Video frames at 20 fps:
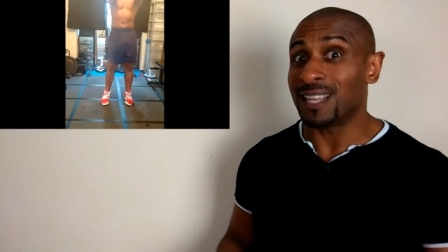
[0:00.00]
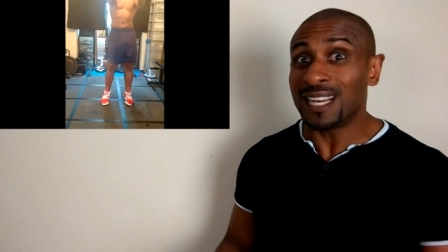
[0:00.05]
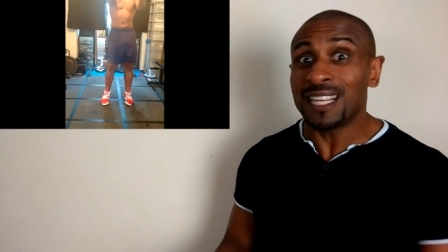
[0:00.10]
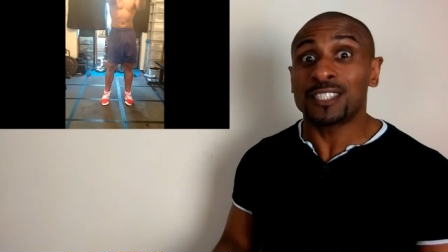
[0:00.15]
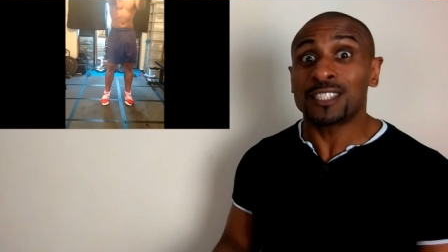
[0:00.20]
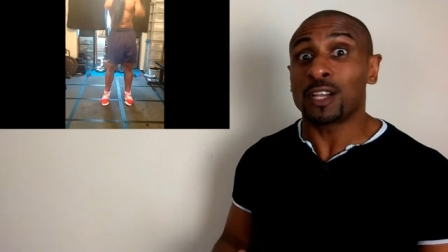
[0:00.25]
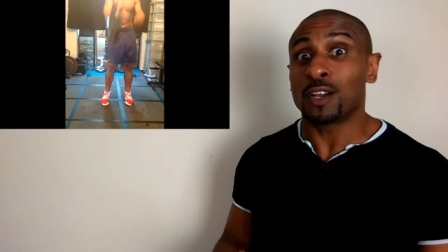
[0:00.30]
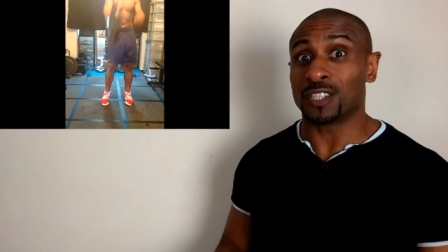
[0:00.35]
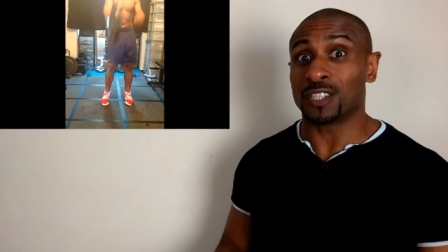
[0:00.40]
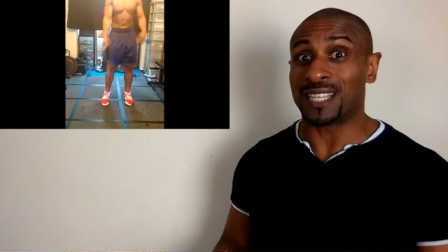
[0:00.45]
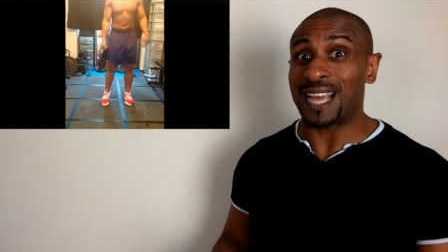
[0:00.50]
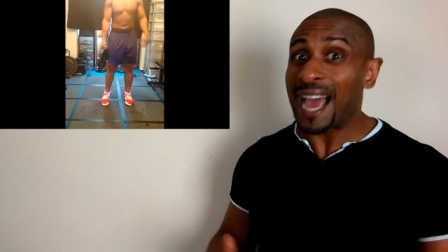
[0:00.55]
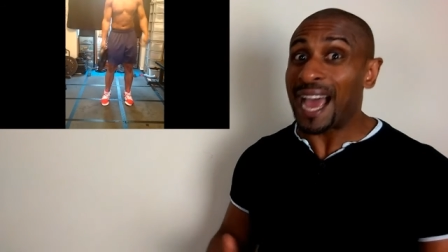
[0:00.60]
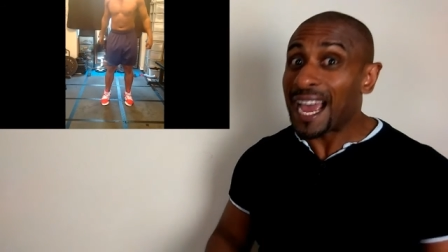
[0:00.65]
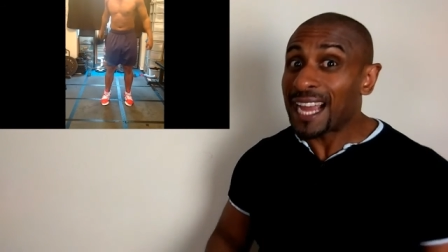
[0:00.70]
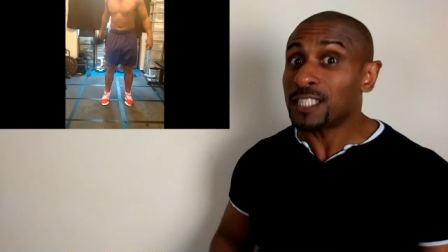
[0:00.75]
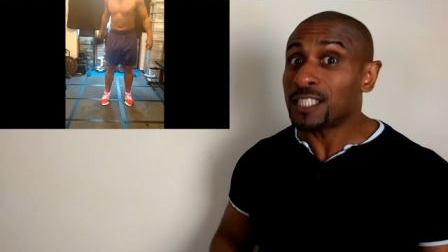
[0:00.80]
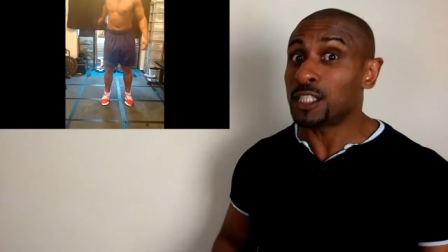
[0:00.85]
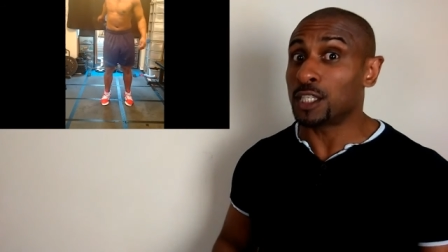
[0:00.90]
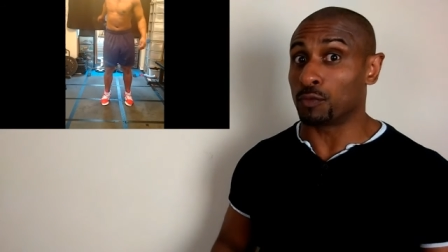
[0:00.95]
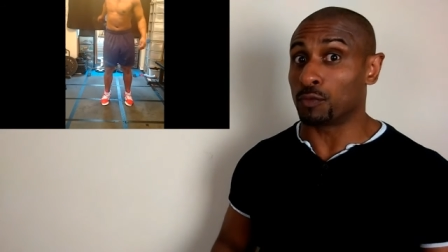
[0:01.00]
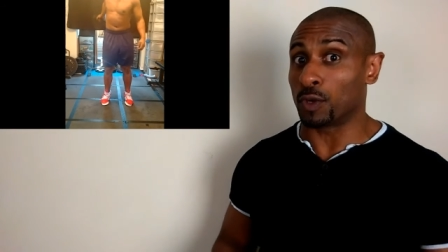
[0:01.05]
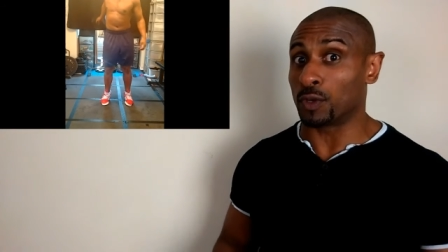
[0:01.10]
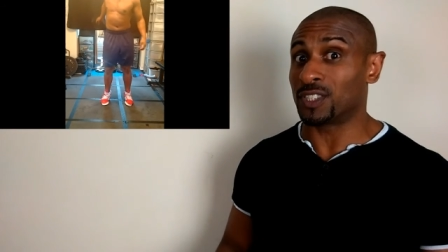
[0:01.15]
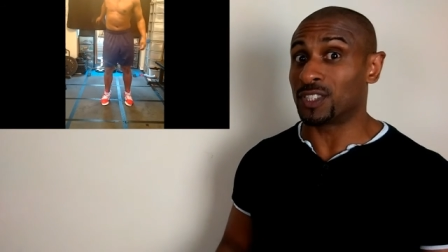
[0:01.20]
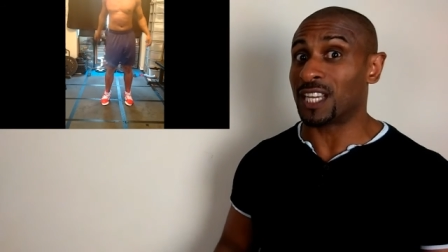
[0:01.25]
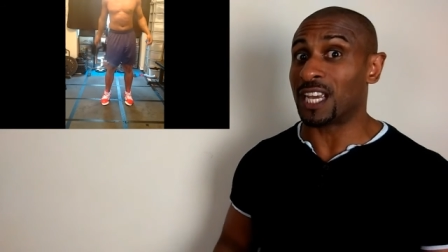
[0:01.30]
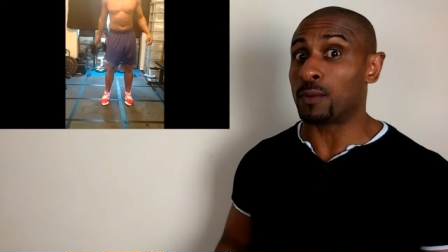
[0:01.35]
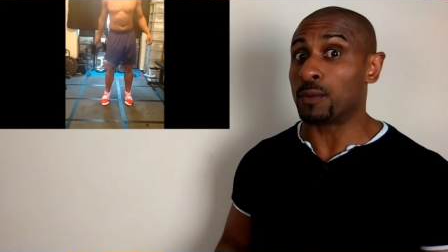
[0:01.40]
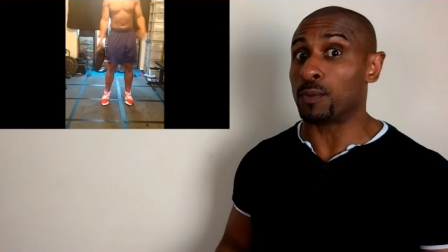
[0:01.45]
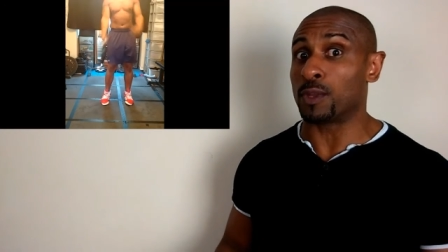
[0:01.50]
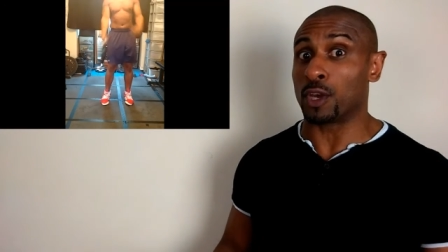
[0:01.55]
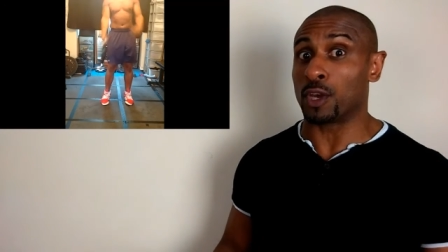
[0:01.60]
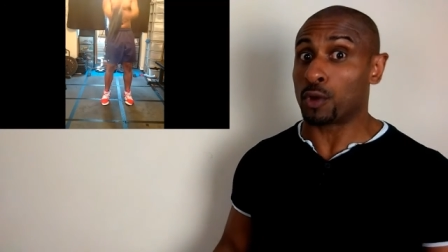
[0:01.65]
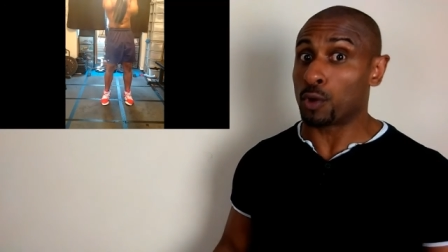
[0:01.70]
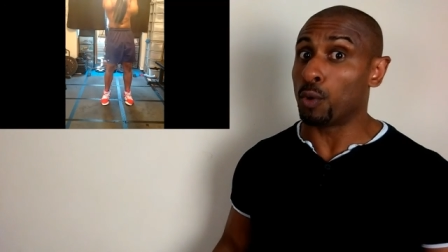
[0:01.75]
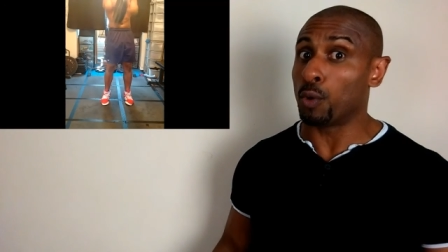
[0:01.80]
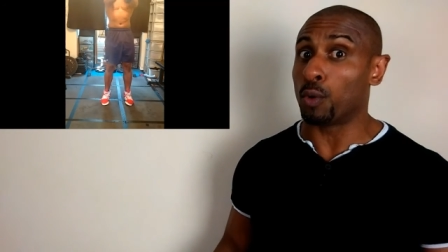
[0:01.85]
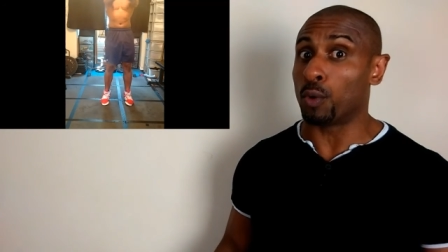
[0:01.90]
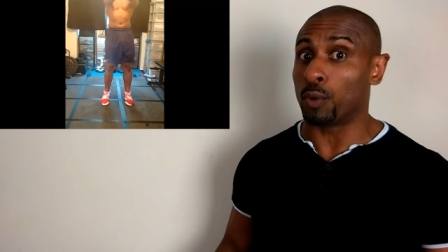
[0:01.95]
you need to learn to anti-rotate with
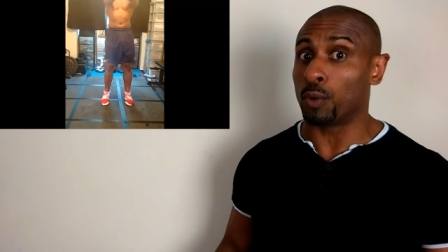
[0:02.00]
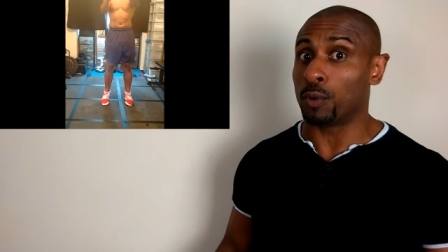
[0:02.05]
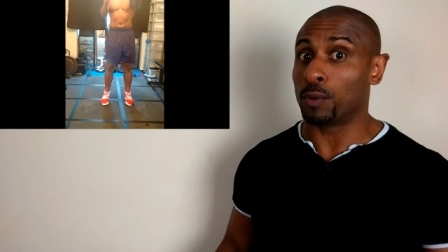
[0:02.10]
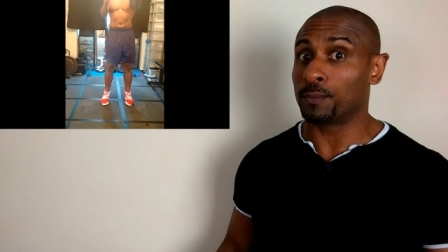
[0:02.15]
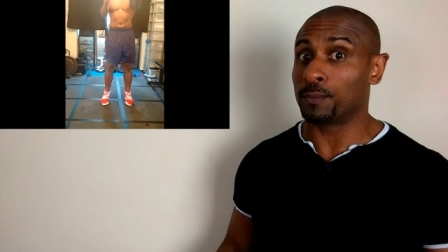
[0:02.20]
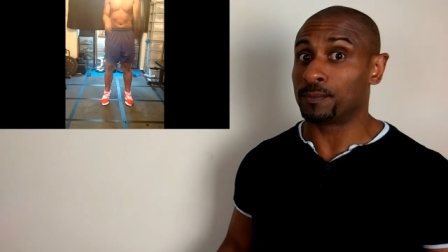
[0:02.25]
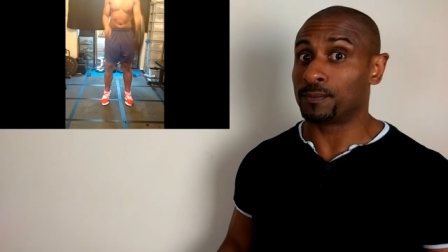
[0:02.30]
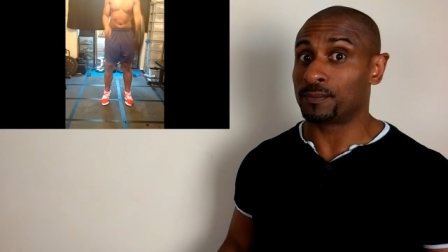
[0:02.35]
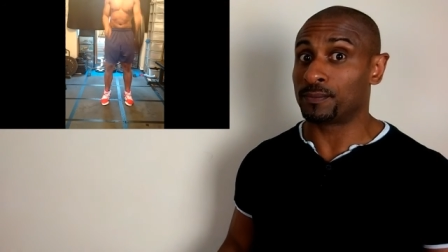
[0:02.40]
your core.